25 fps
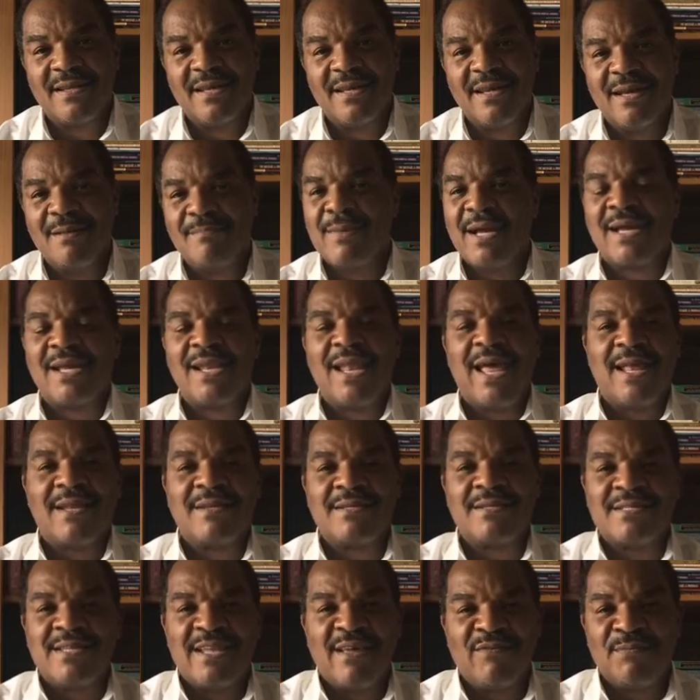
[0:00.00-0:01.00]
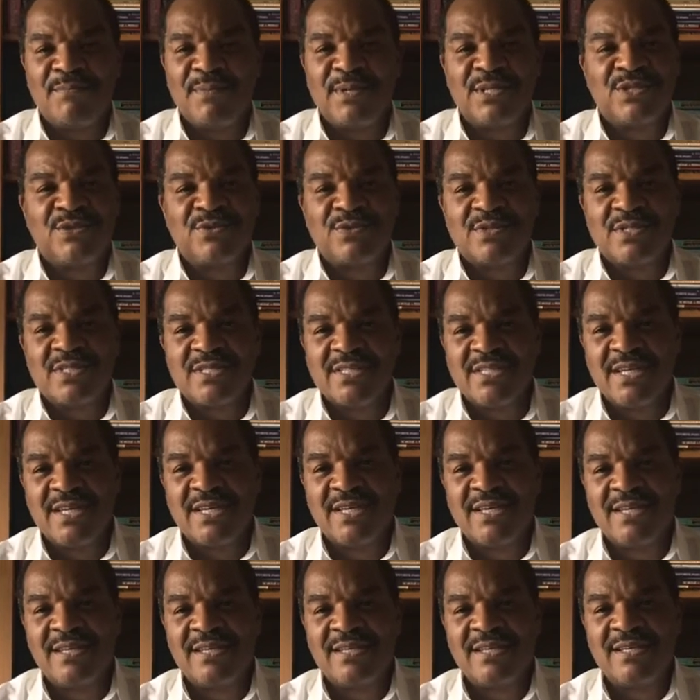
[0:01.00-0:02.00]
My client has never been to the
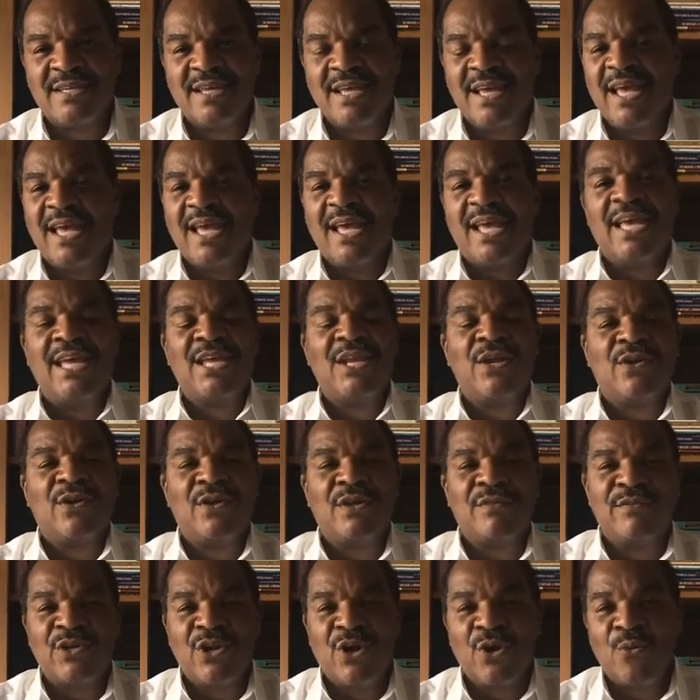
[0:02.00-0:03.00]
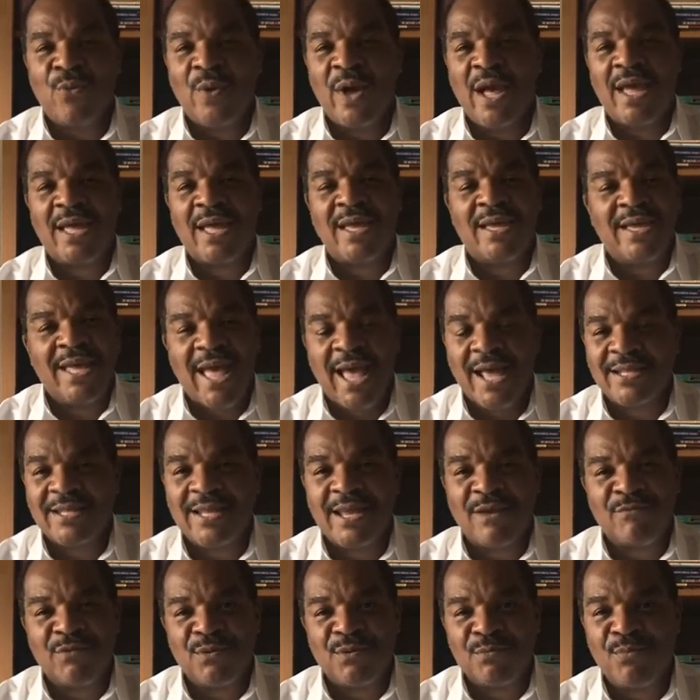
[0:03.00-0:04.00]
scene. He don't even know where he got
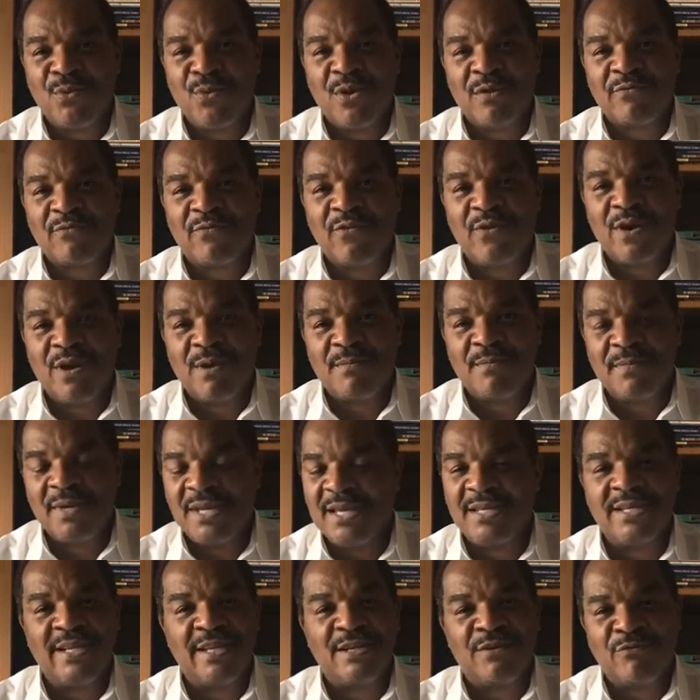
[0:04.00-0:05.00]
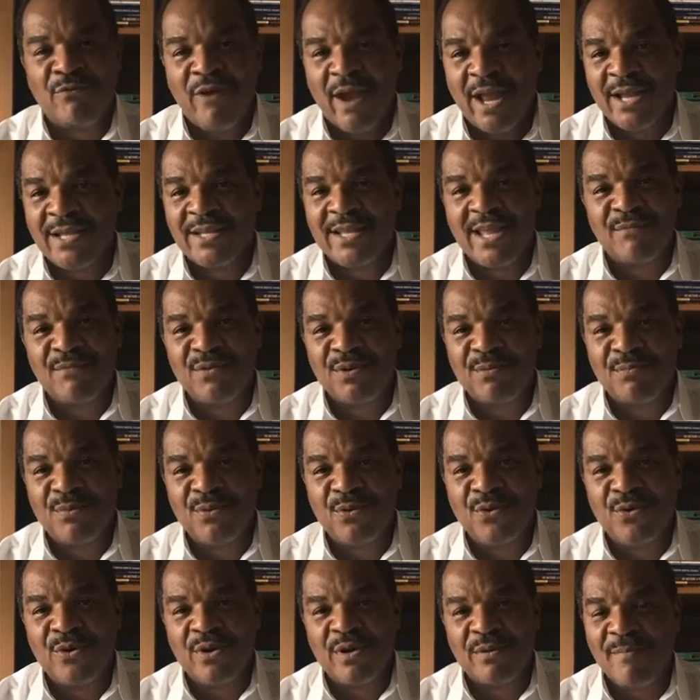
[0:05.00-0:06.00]
that report from. He didn't write that
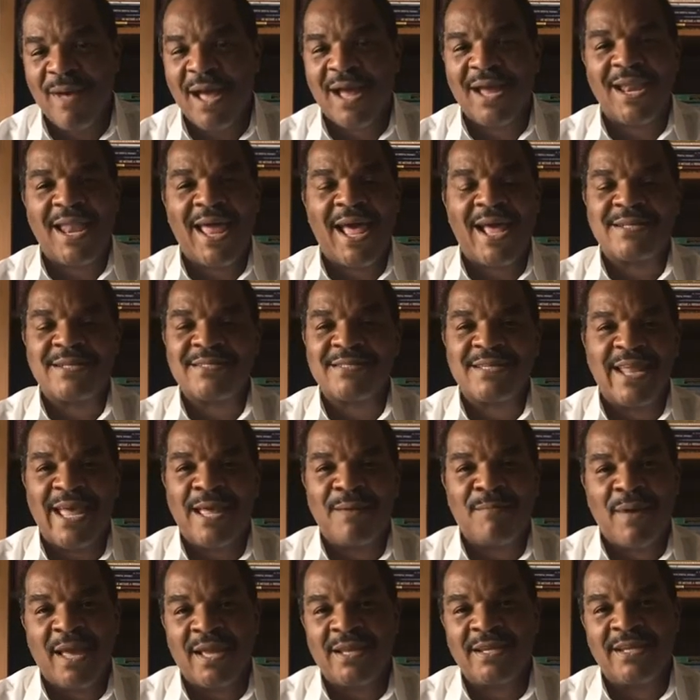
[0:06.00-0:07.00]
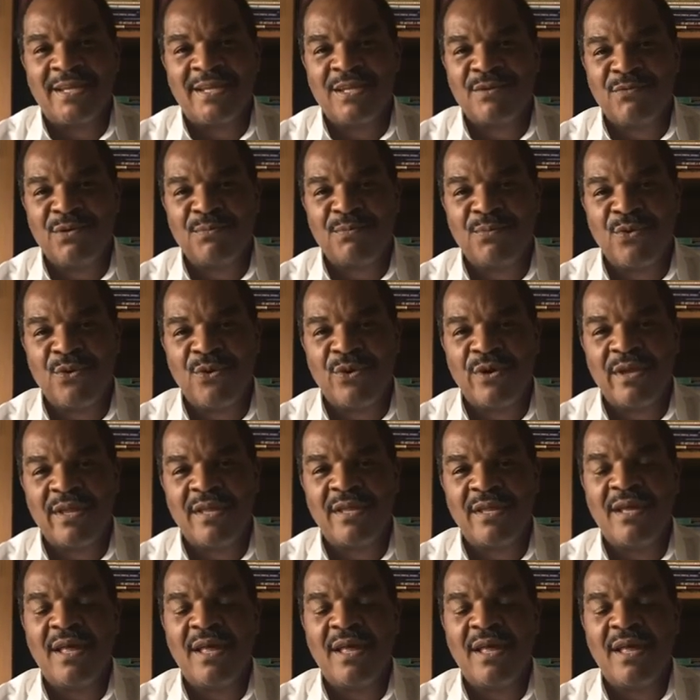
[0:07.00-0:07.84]
report. My client's name ain't in the report.